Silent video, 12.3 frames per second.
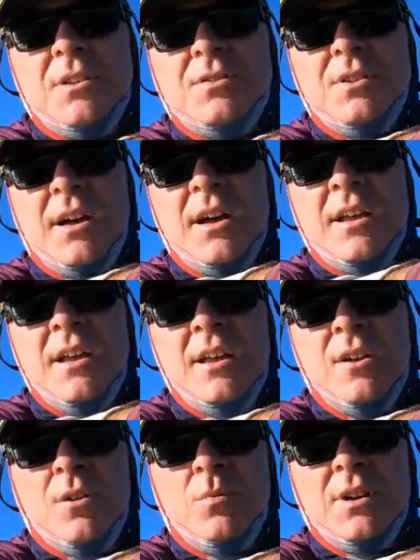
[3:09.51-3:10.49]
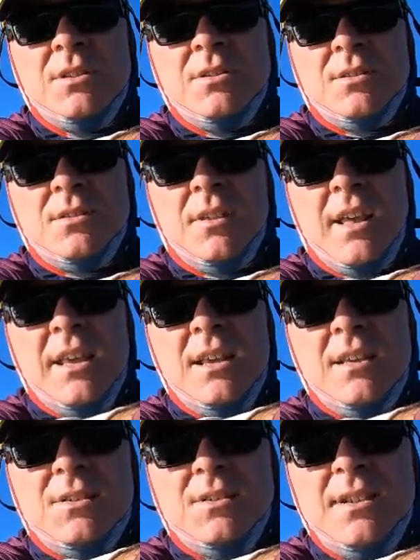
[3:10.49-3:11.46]
It's uh, once
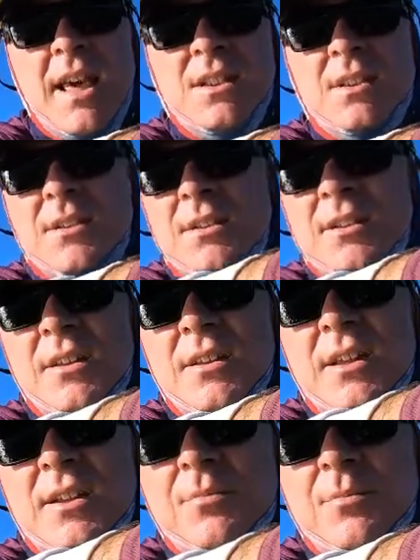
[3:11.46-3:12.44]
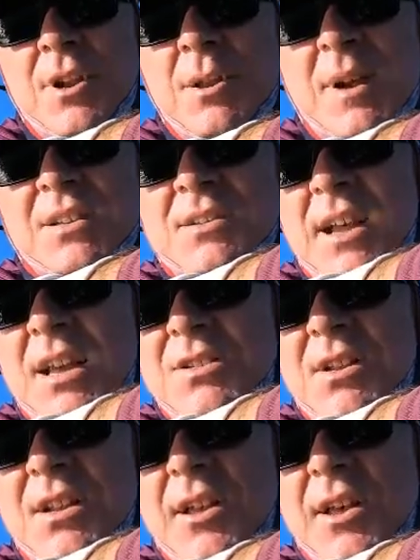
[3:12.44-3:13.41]
they set, uh, pretty much
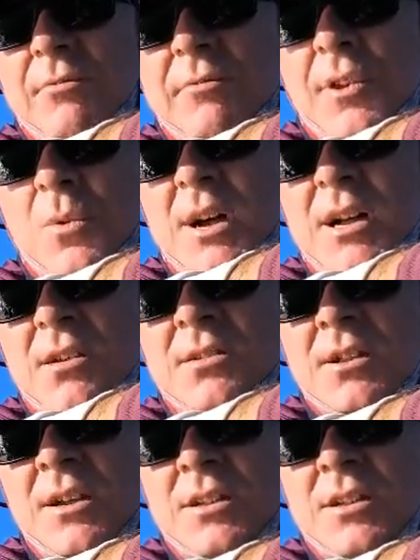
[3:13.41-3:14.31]
stays in there really well.